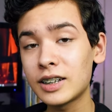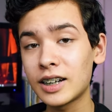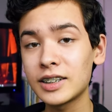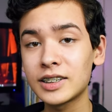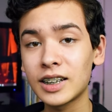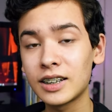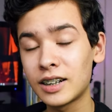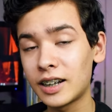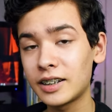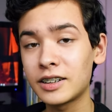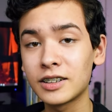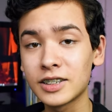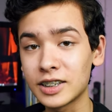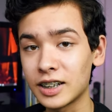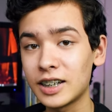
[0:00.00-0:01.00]
nice that
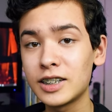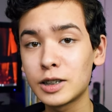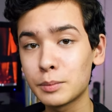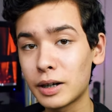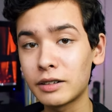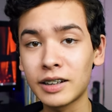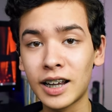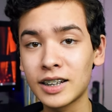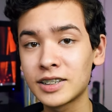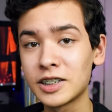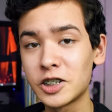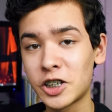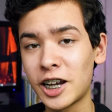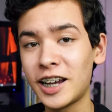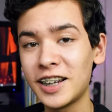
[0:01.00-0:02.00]
Nikon's lens mount
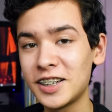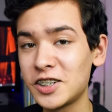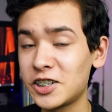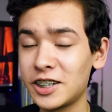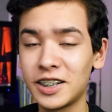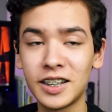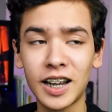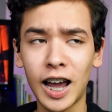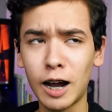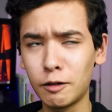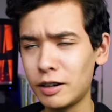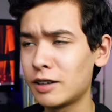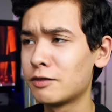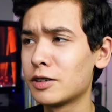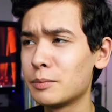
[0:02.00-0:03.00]
hasn't changed in
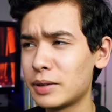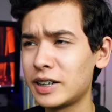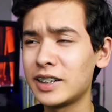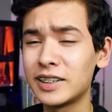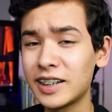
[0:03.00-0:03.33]
however many